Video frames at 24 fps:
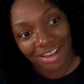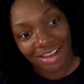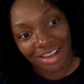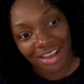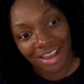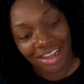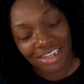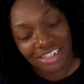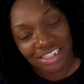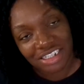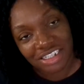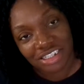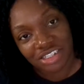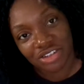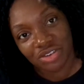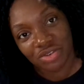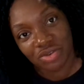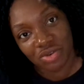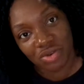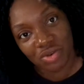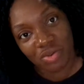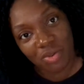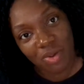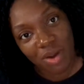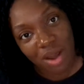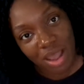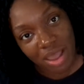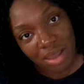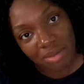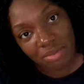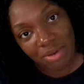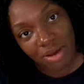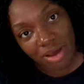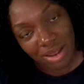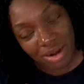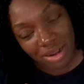I just don't know why I
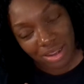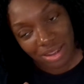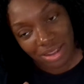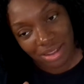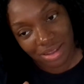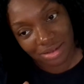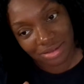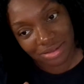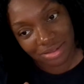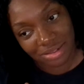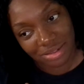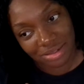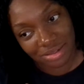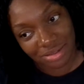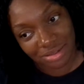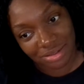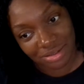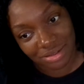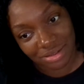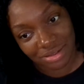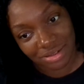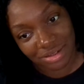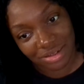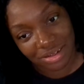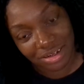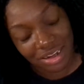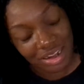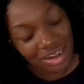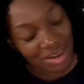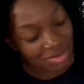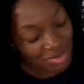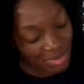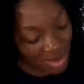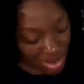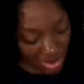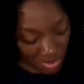bought it.
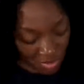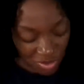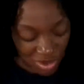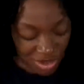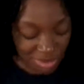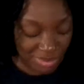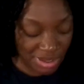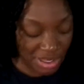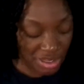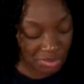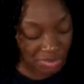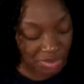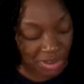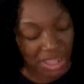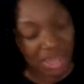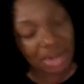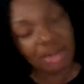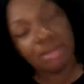I'm like, what am I going to paint